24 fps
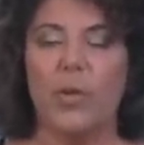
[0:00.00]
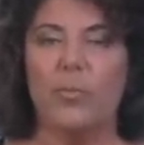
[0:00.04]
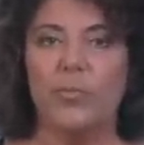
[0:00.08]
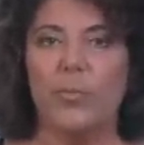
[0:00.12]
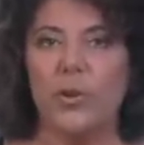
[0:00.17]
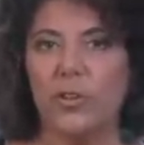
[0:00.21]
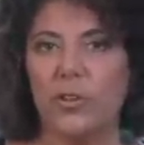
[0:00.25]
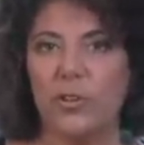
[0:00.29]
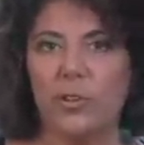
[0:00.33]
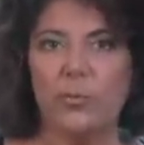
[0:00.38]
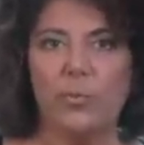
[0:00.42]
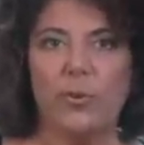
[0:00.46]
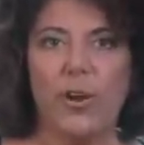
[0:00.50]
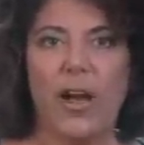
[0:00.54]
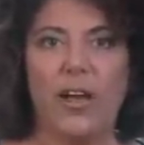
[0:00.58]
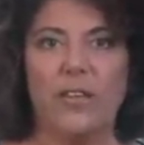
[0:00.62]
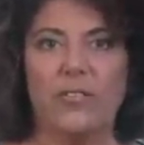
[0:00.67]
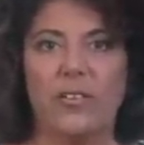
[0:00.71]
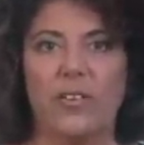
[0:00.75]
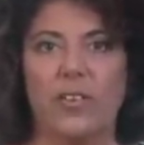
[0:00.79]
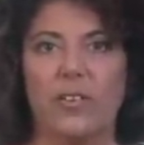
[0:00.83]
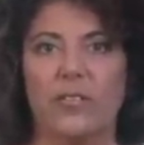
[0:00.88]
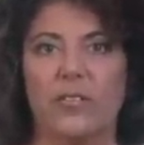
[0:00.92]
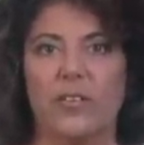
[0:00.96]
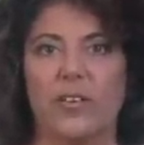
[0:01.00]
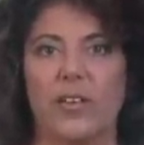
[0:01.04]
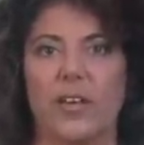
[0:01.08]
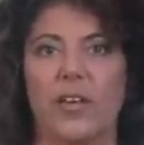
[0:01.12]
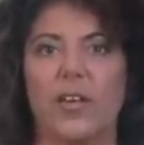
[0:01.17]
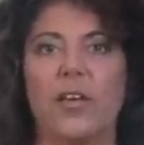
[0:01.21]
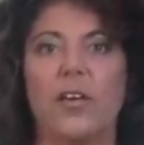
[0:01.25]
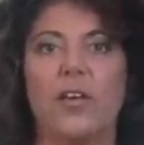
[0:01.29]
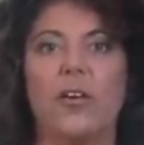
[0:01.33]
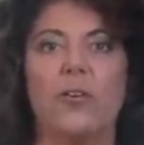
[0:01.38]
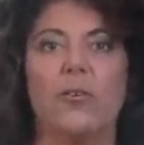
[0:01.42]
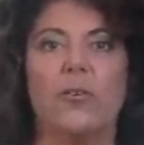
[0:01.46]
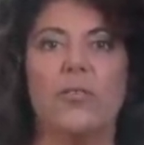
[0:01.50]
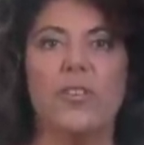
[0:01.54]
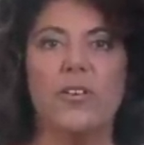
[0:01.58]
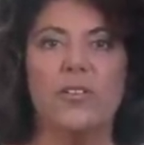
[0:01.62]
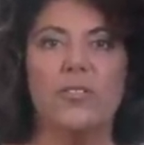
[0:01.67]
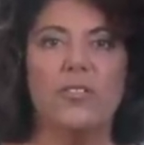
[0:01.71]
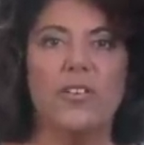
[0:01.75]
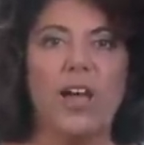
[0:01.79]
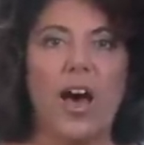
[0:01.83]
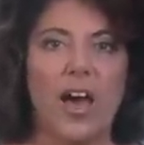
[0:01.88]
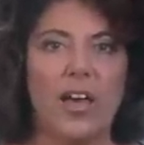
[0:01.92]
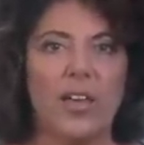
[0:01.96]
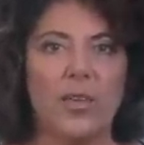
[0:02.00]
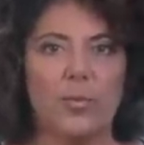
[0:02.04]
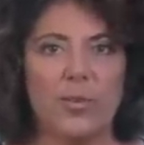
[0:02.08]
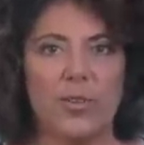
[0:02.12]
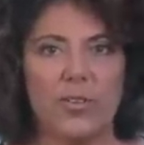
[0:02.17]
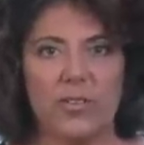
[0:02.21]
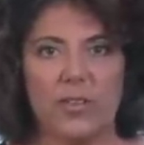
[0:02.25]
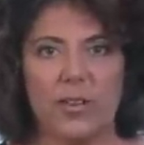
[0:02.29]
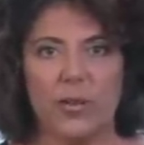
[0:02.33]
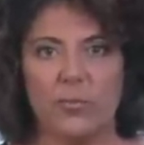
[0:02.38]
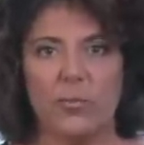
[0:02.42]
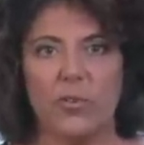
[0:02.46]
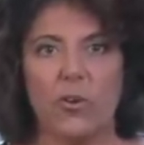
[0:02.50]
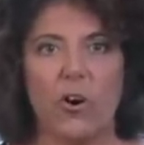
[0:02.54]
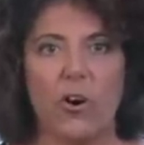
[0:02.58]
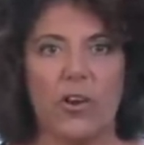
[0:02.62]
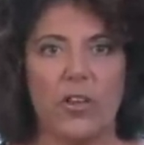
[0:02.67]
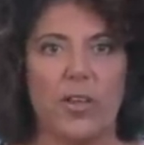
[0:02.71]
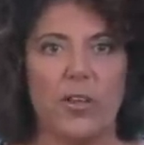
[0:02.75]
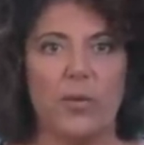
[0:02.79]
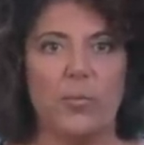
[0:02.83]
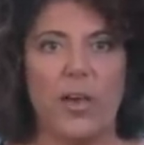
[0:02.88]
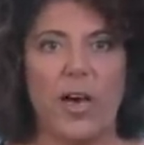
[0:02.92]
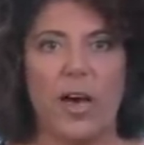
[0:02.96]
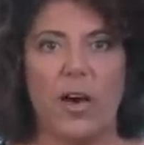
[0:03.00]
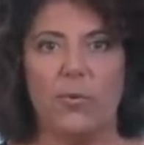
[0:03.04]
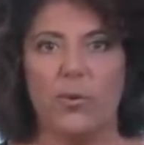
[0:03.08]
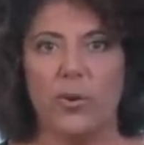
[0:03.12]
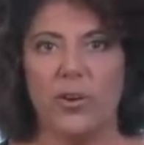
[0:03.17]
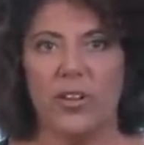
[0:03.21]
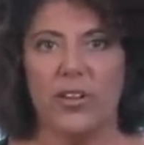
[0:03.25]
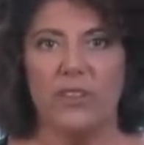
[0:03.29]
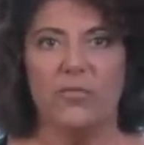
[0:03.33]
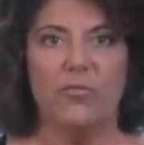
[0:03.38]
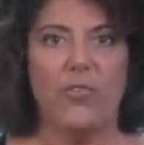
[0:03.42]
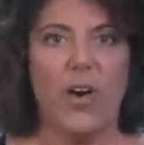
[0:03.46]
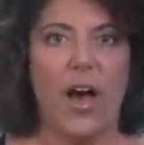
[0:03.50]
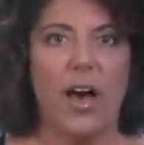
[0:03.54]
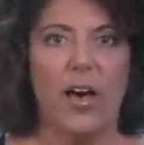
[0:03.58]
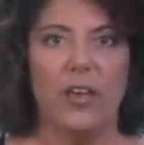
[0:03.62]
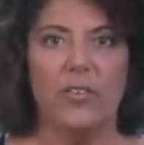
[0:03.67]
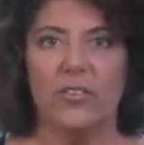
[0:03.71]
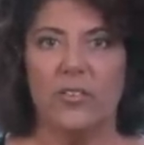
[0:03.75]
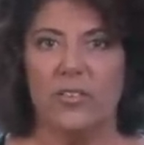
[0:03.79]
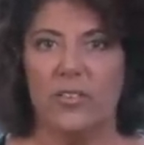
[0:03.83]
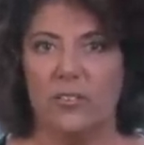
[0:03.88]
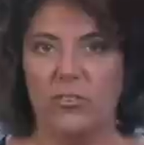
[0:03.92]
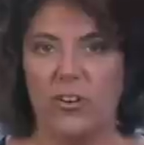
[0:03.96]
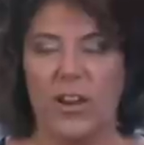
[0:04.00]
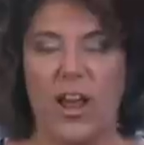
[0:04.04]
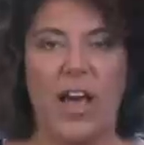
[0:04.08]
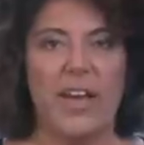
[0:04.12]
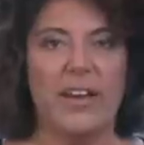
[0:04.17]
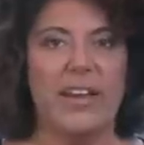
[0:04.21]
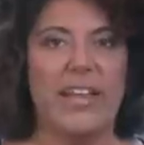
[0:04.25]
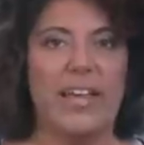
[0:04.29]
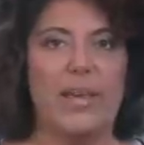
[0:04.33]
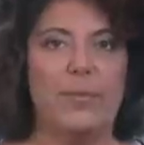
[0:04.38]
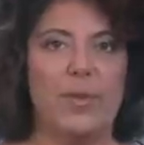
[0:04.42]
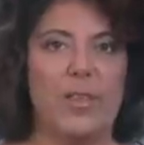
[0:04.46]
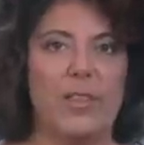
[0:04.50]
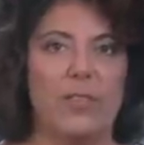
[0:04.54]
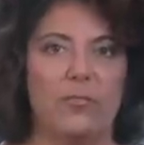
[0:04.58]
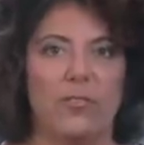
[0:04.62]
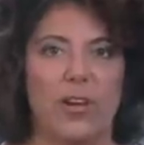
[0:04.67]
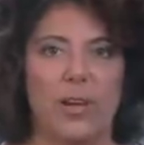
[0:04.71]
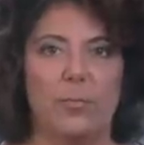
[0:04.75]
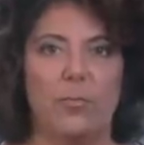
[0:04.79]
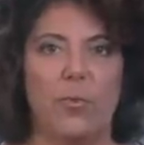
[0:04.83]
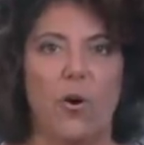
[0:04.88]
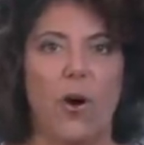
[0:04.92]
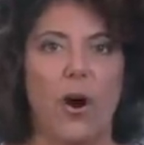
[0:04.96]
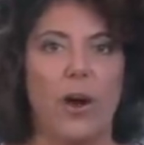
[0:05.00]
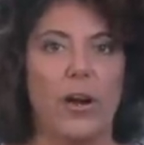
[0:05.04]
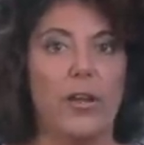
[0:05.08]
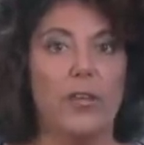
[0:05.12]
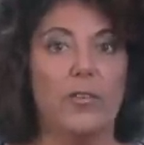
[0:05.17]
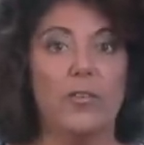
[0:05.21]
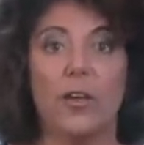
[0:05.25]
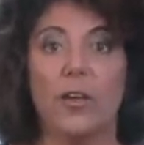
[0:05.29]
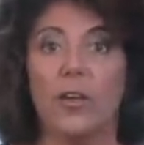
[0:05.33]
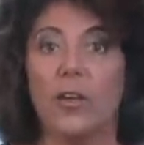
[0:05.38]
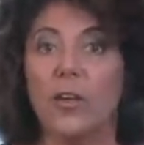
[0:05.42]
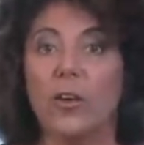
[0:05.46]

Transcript: pillar processing, or these documents that I'm talking about where he files and they're not naming the right parties,